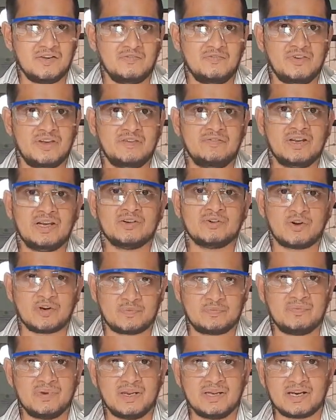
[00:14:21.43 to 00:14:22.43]
we will
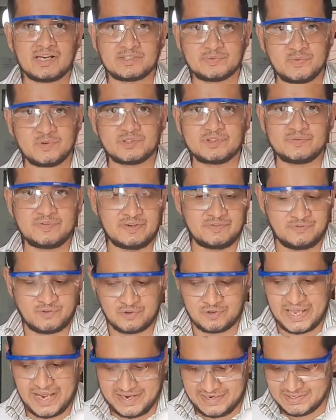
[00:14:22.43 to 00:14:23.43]
not be responsible
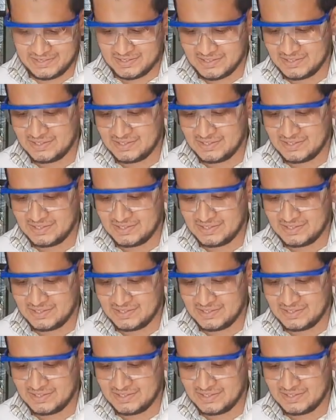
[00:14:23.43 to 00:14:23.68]
for that.